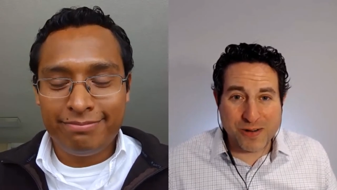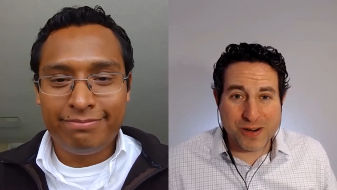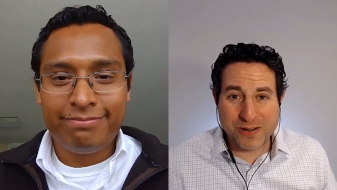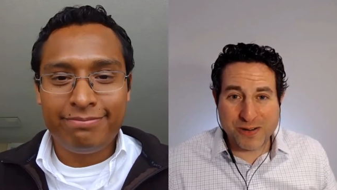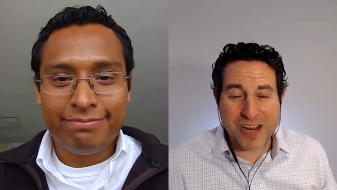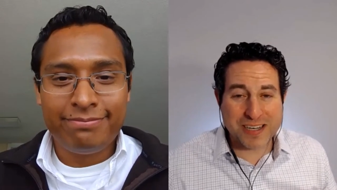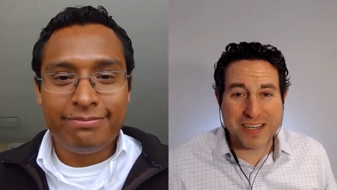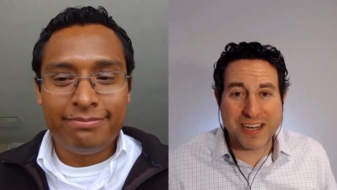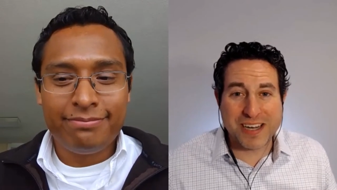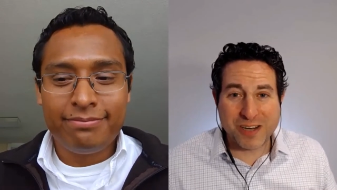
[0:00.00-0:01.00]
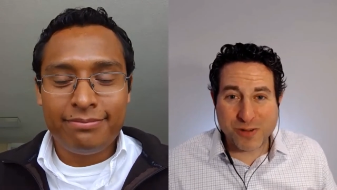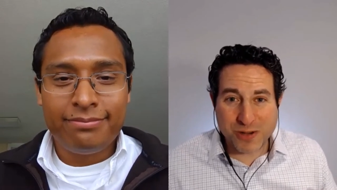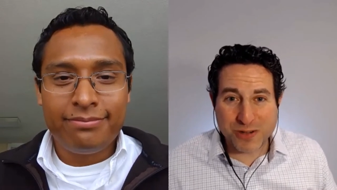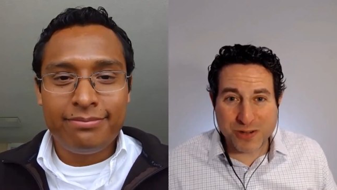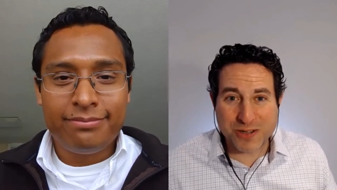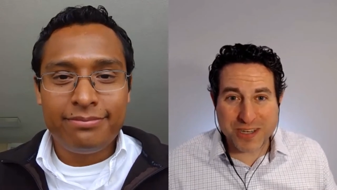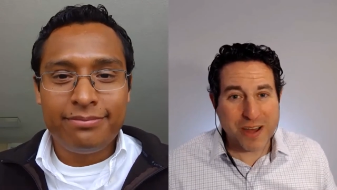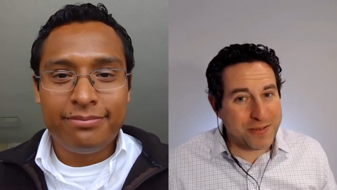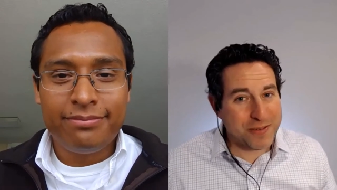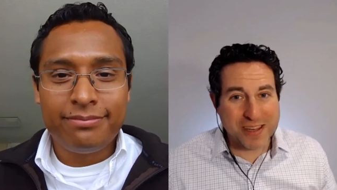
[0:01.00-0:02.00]
Speaker 1: over to you, Jocsan, to introduce
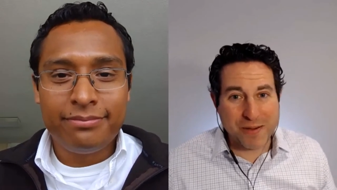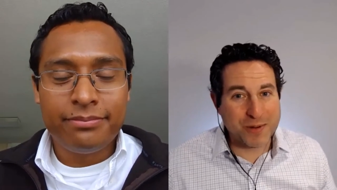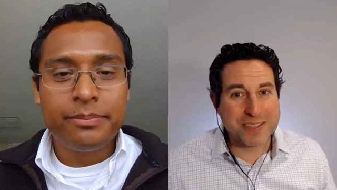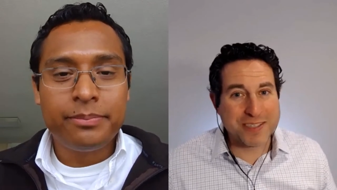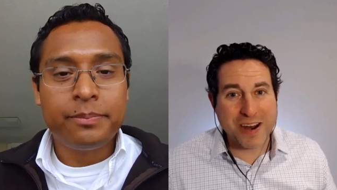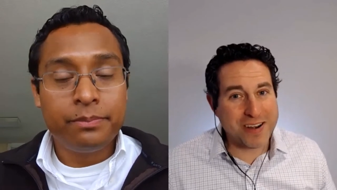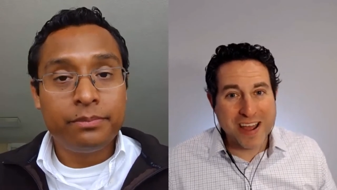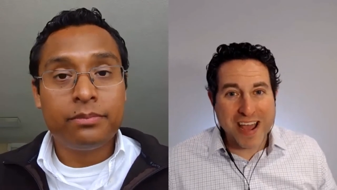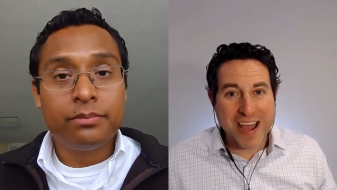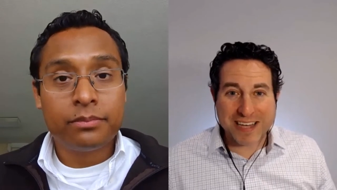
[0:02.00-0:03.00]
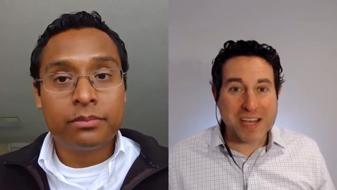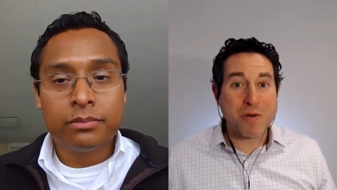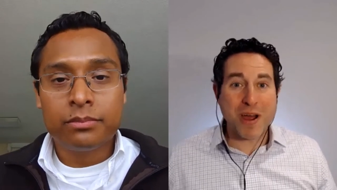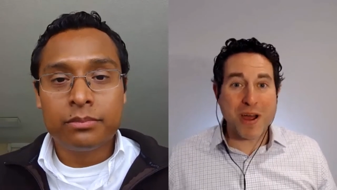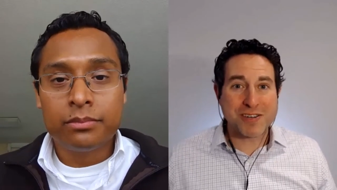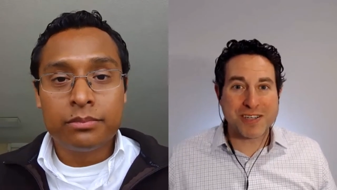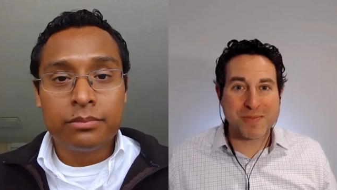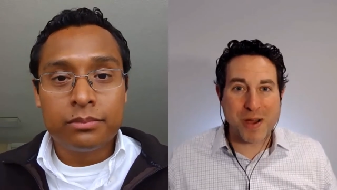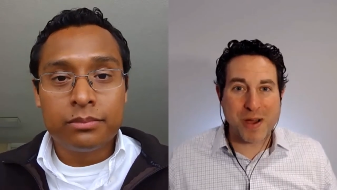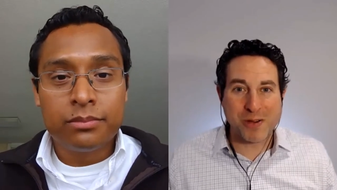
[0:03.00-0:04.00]
yourself, and then we'll start asking
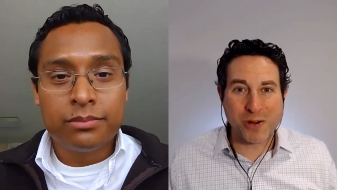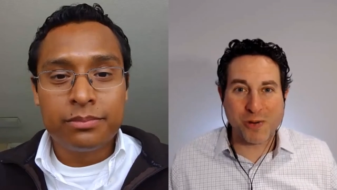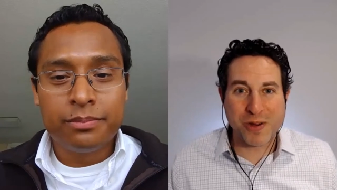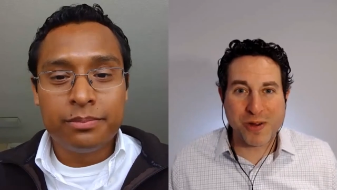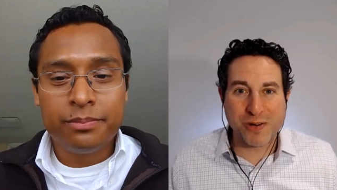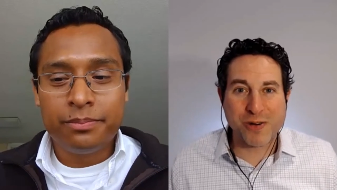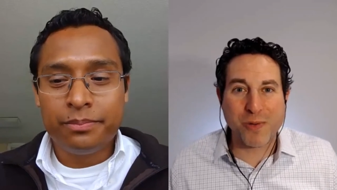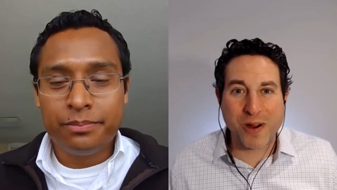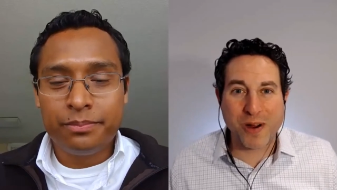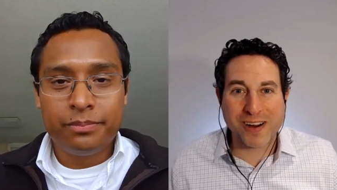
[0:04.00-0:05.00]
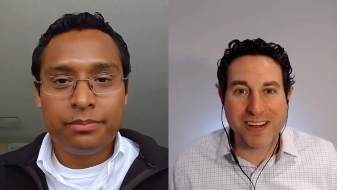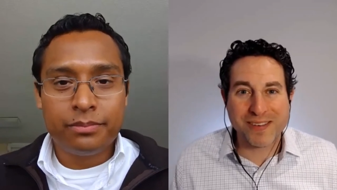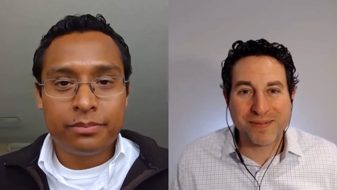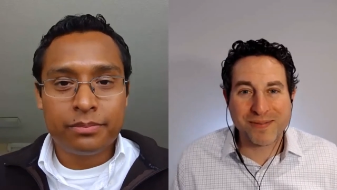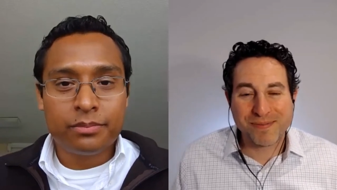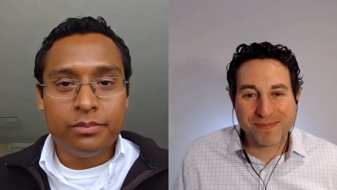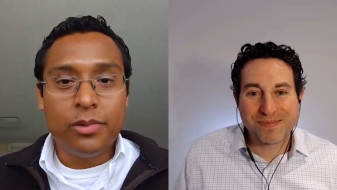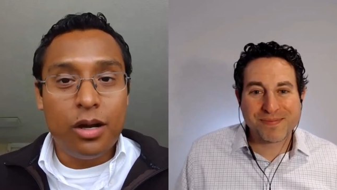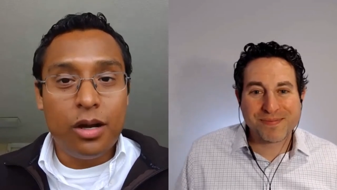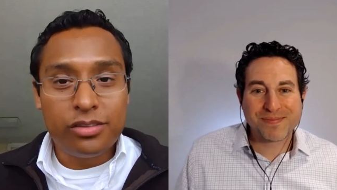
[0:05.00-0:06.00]
questions about your career and your work.
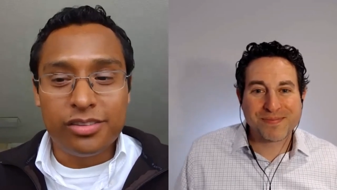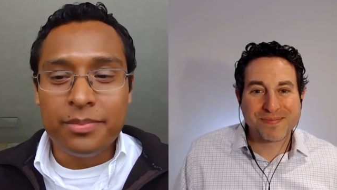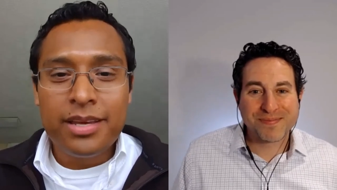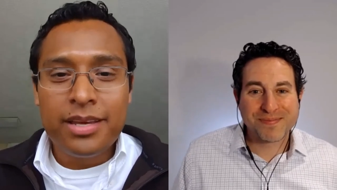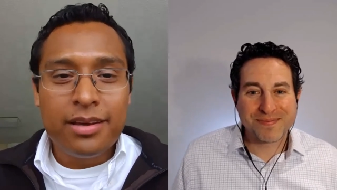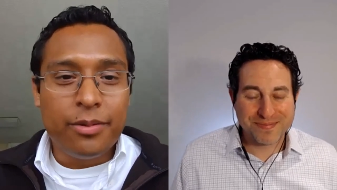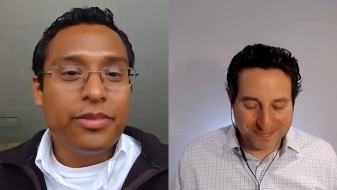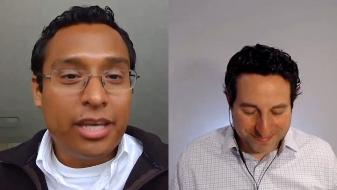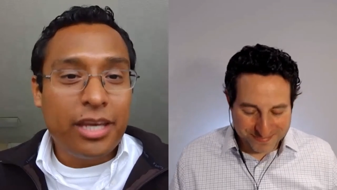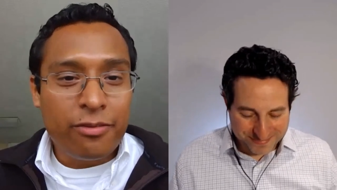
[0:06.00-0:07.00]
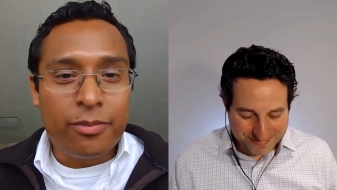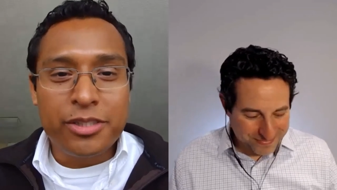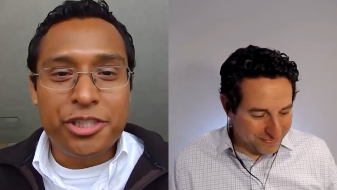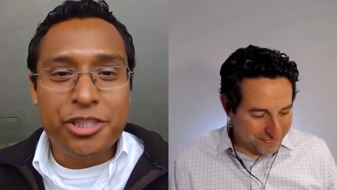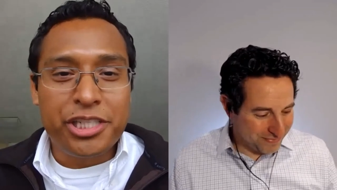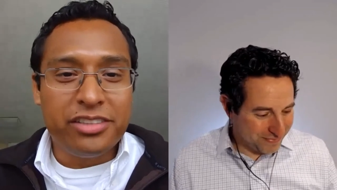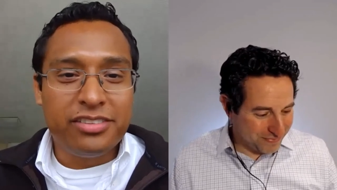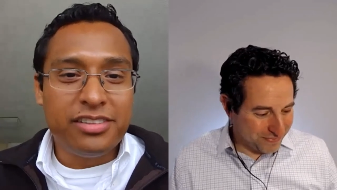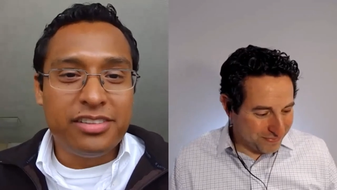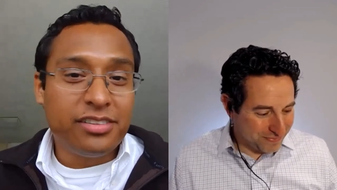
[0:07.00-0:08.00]
Speaker 2: Awesome. Well, thank you very much,
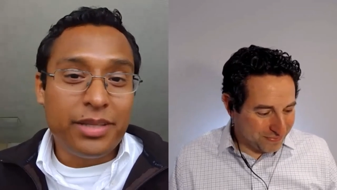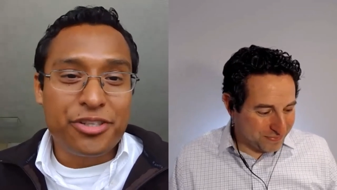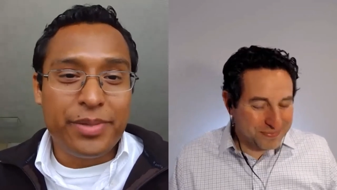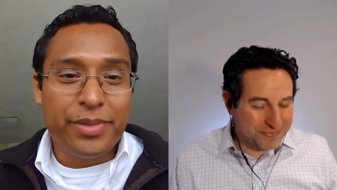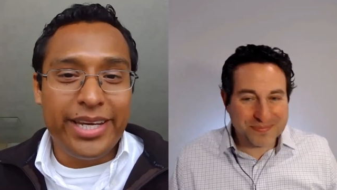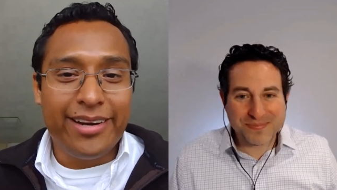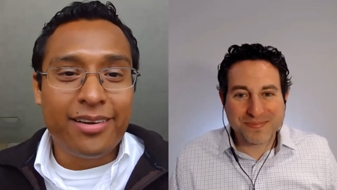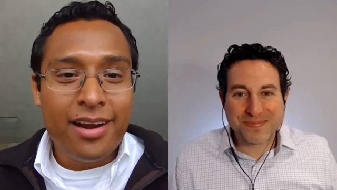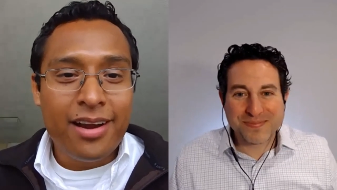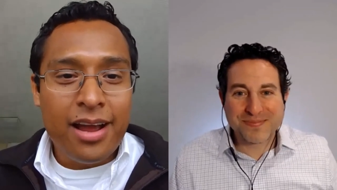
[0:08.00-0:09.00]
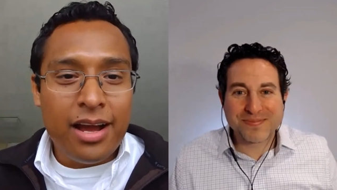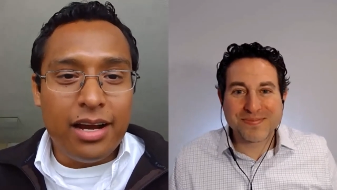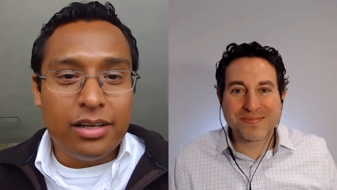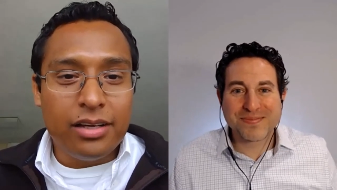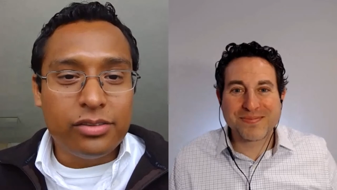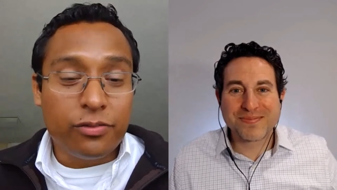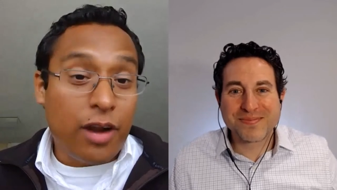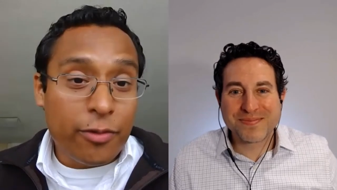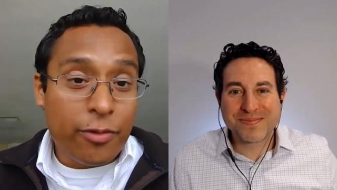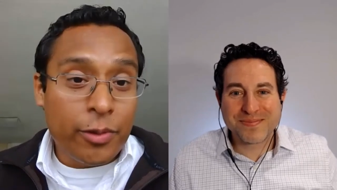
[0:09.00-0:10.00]
Jason. It's a pleasure to be here. Uh, so
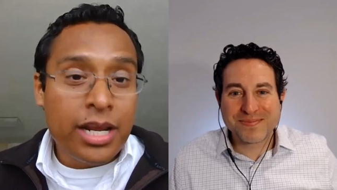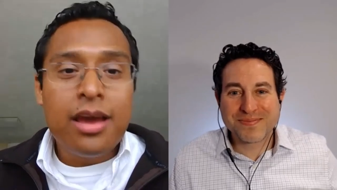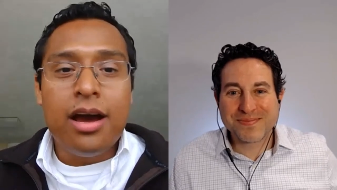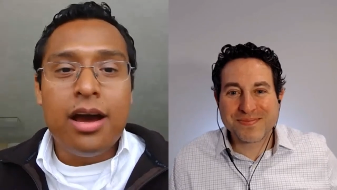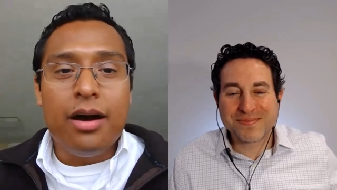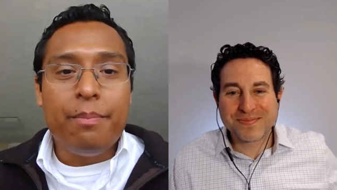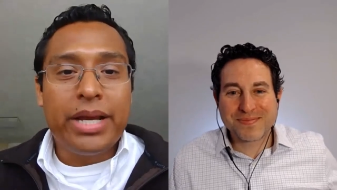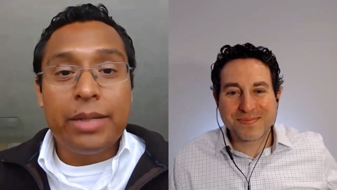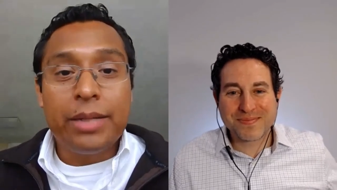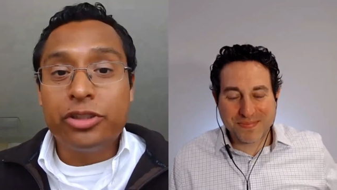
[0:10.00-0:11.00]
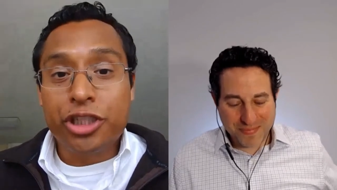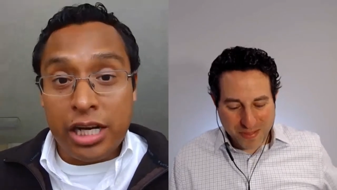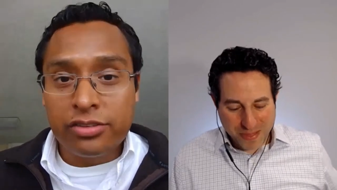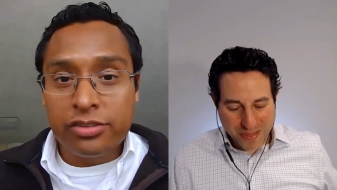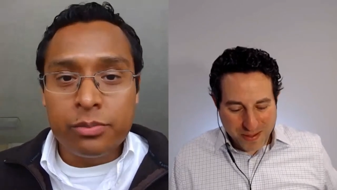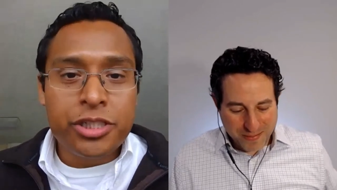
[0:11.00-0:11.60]
for everyone, um, my name is Jocsan